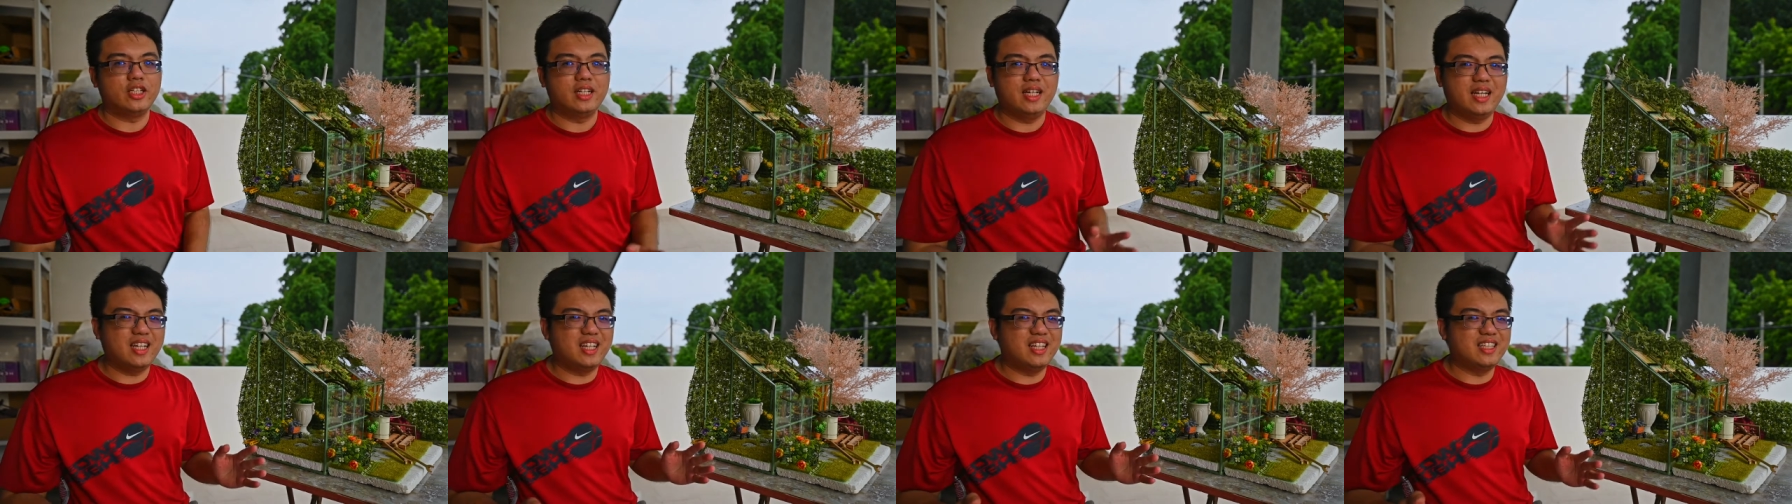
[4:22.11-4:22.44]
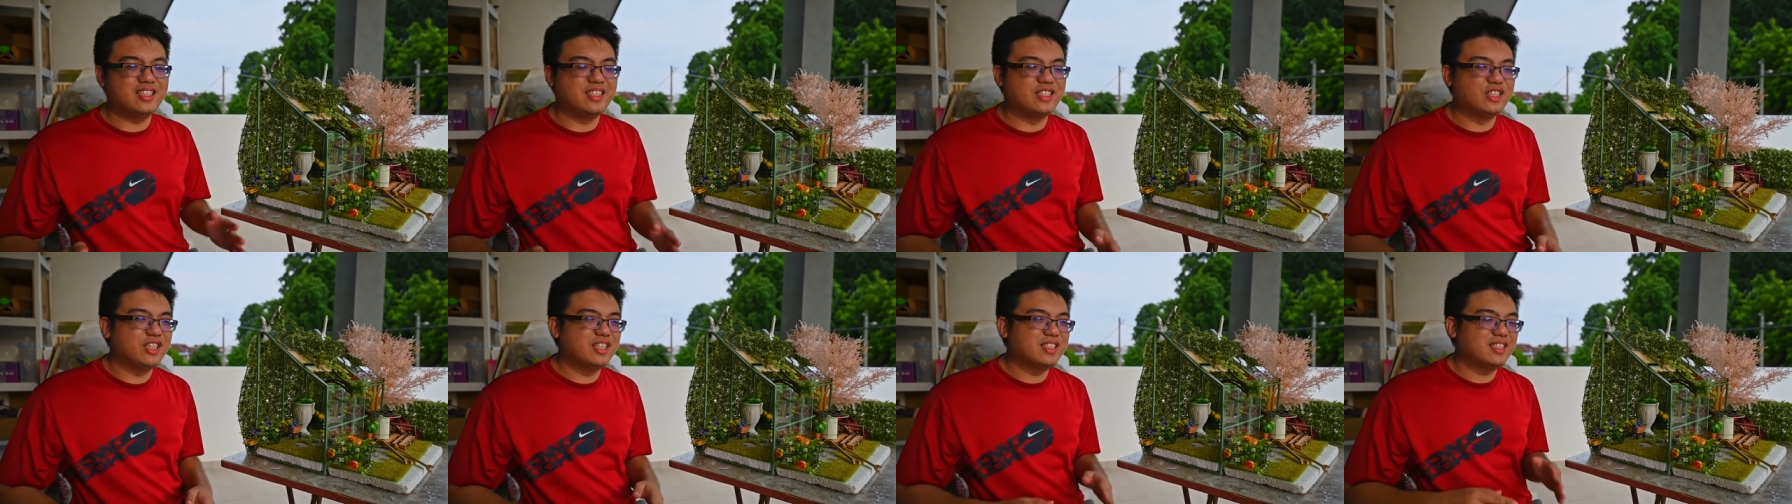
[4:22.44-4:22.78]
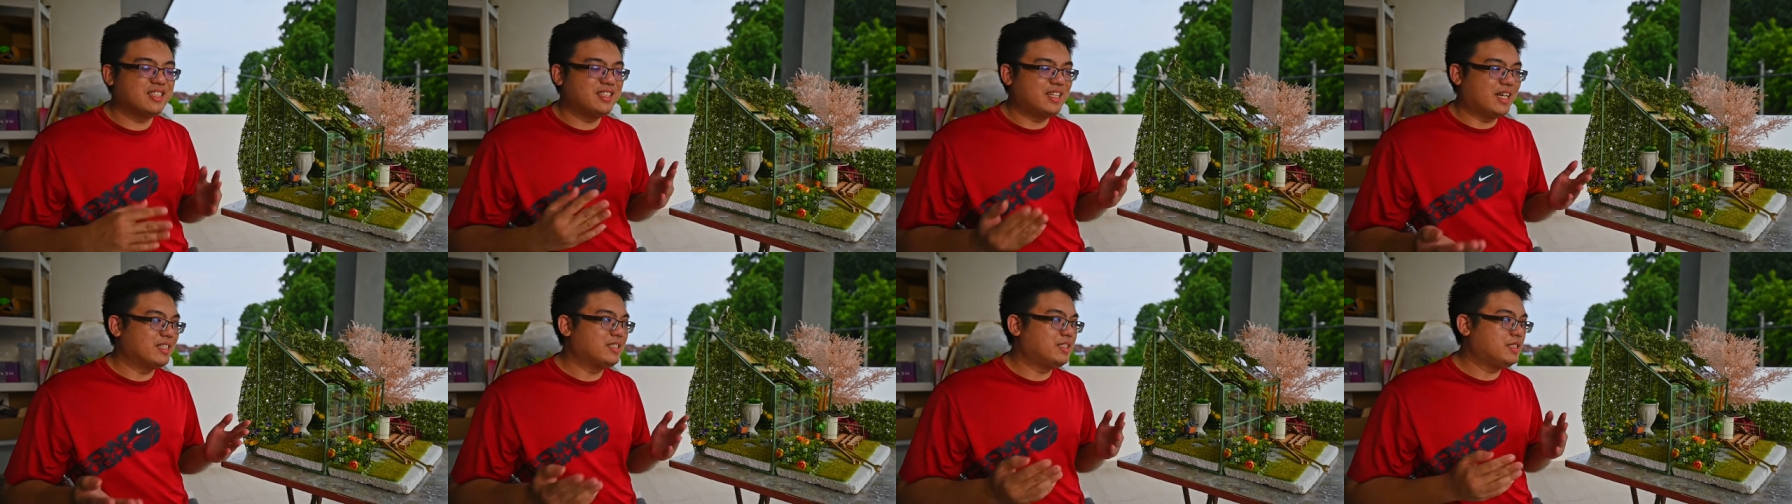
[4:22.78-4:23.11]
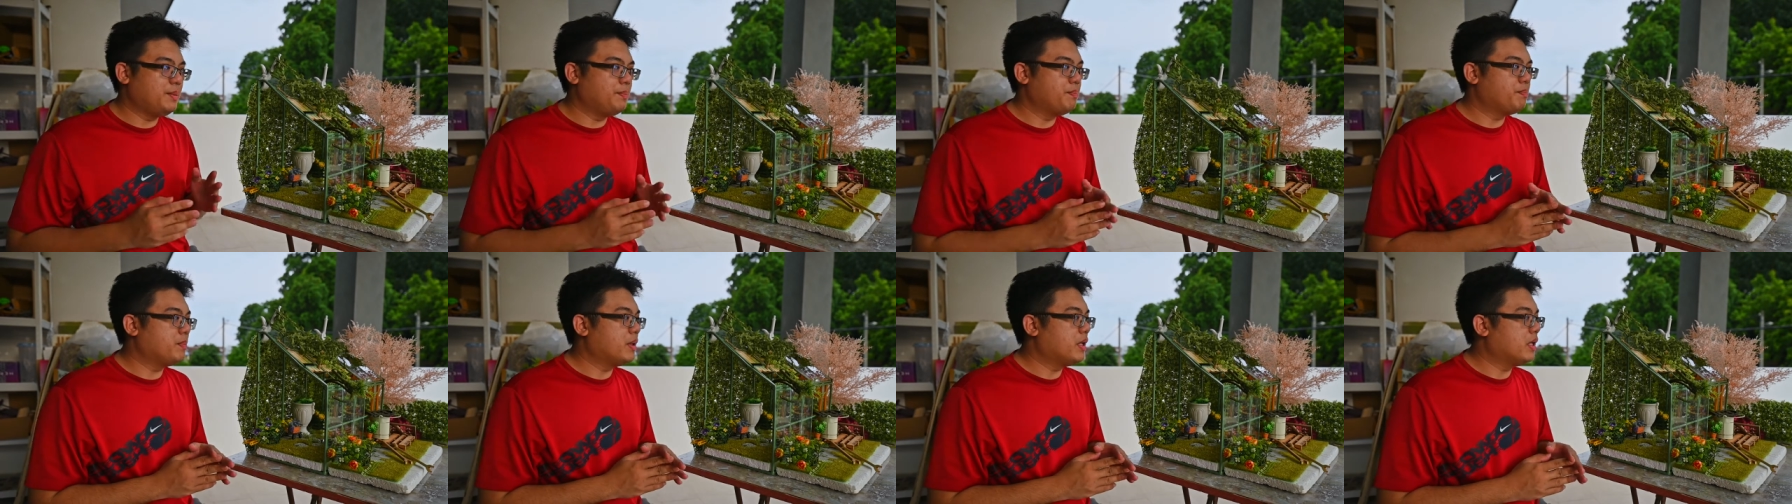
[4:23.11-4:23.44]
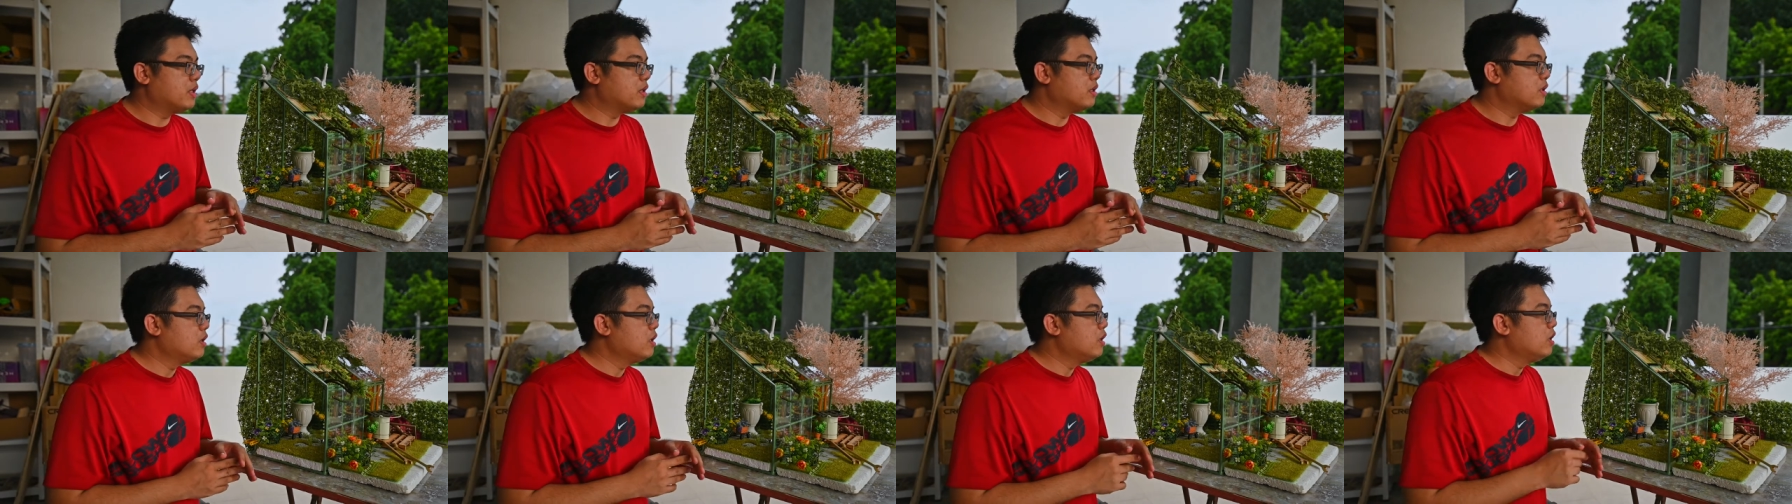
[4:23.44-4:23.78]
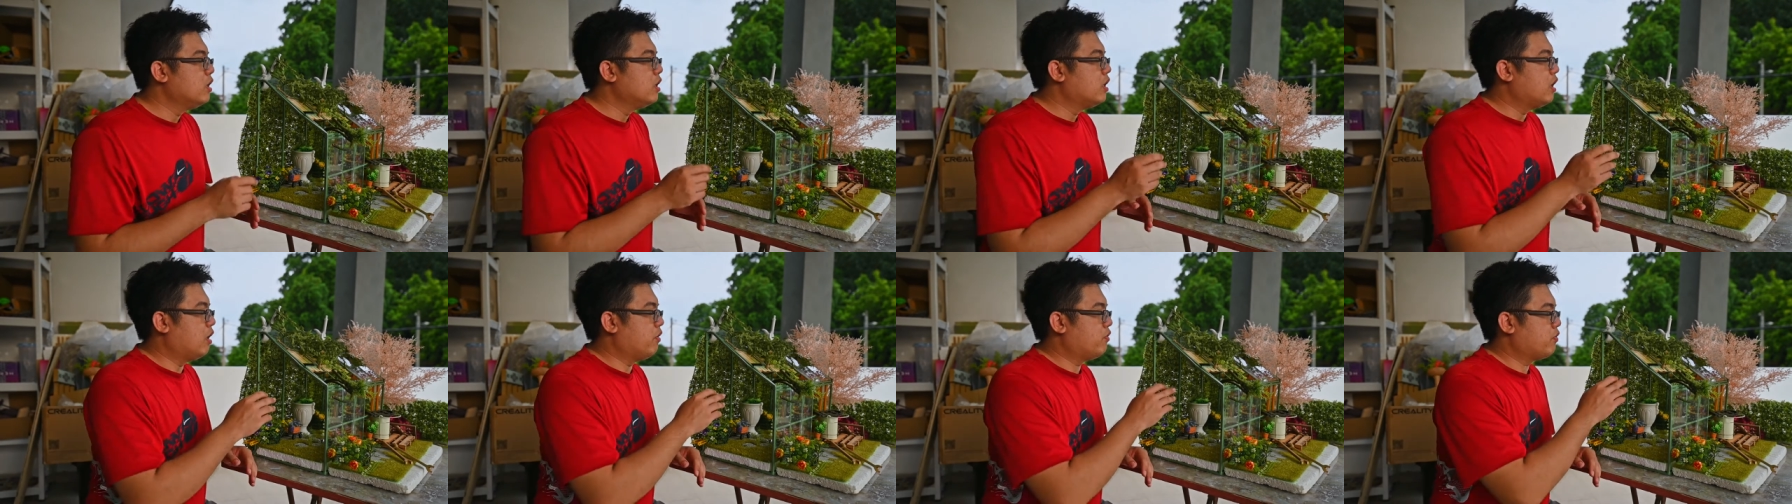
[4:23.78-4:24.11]
It is just that simple.
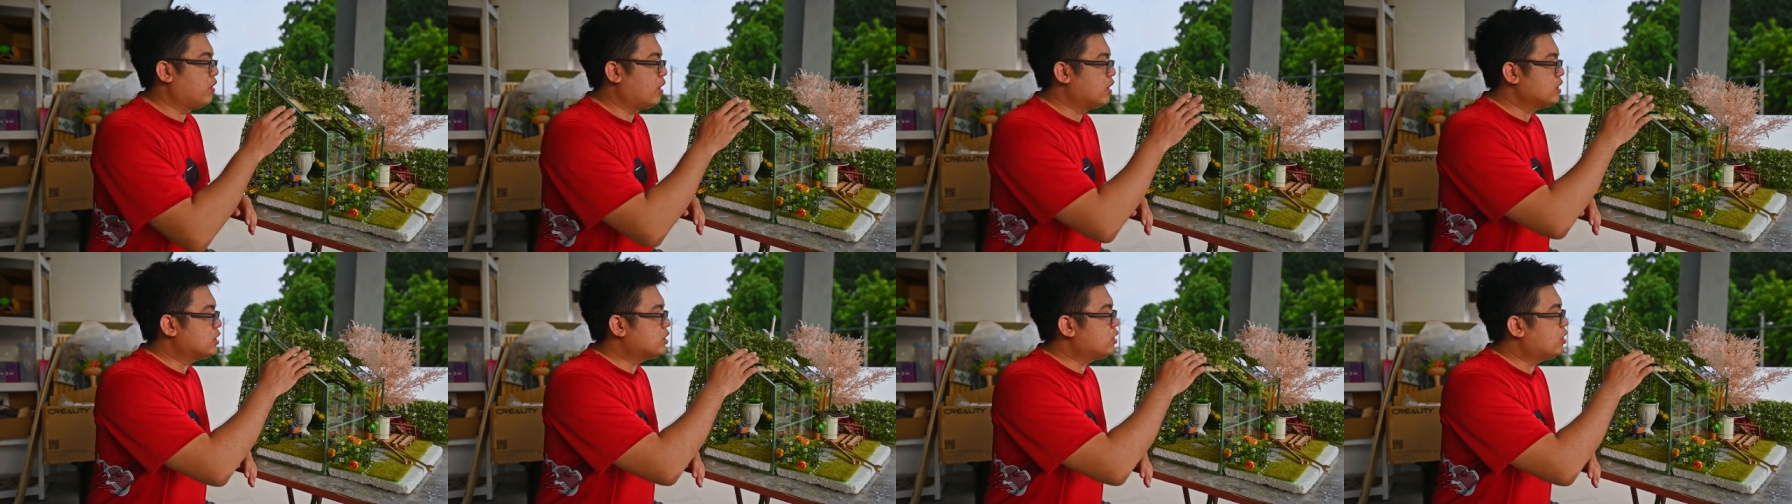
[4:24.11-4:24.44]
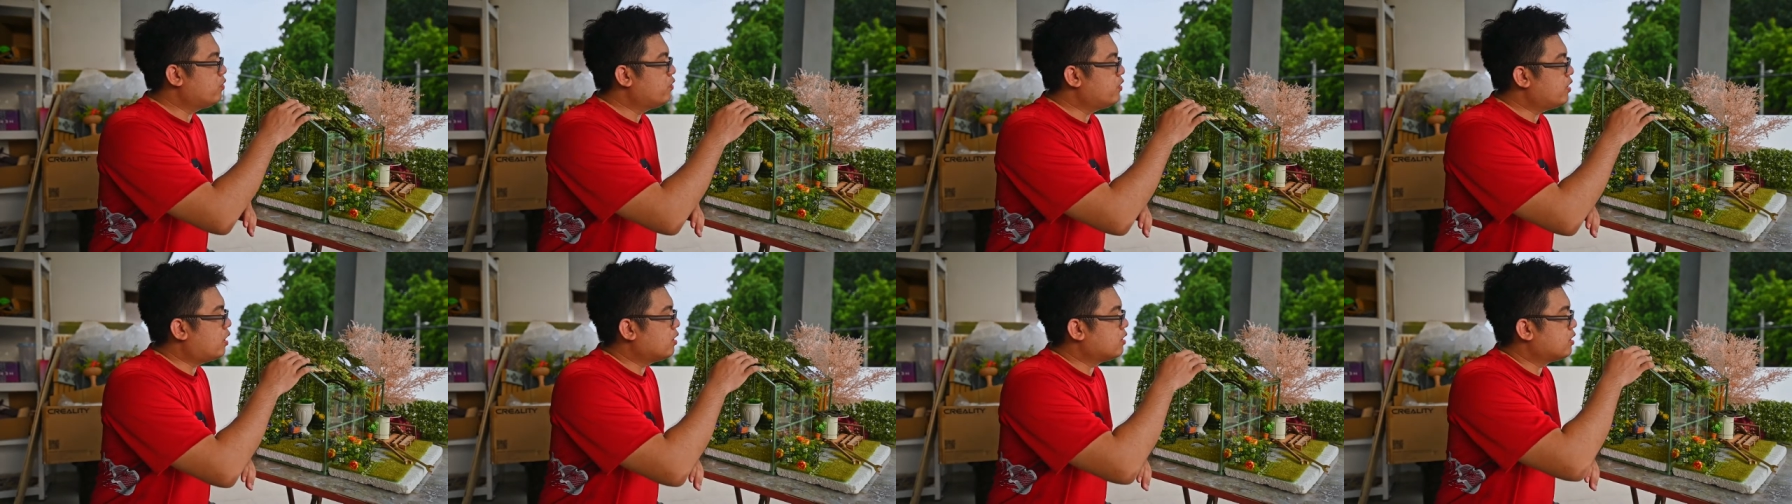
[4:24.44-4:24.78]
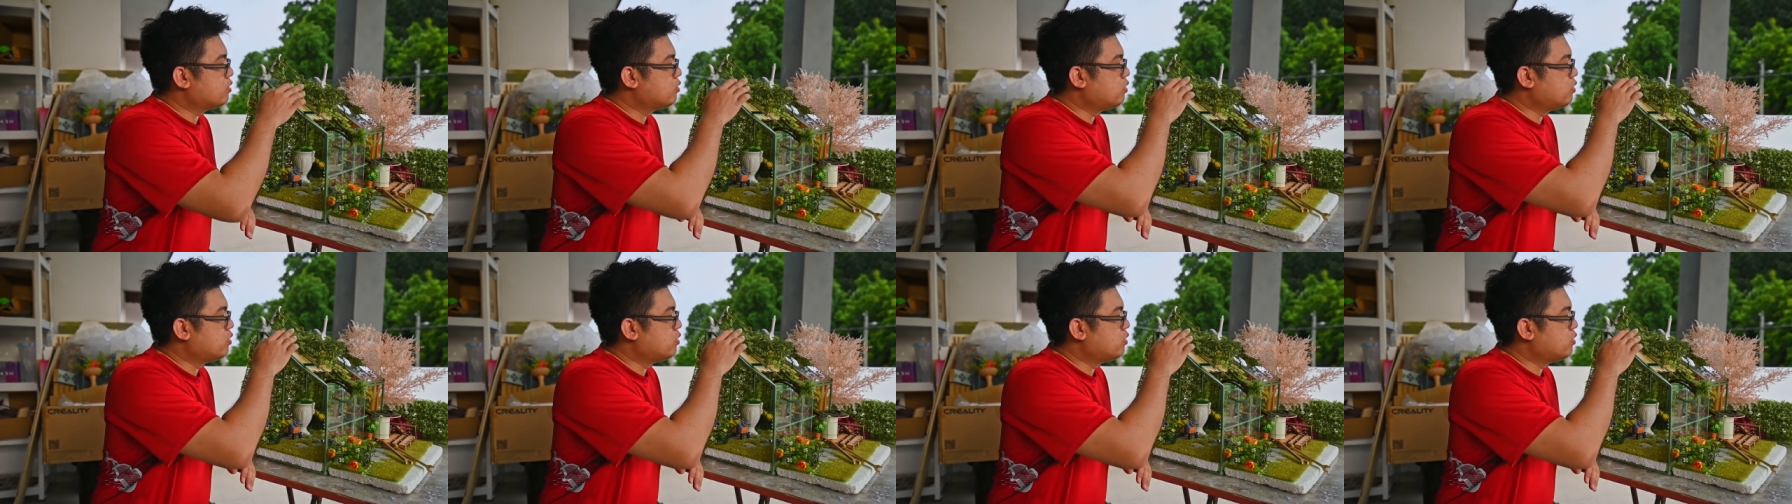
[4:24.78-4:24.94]
Of course, over on the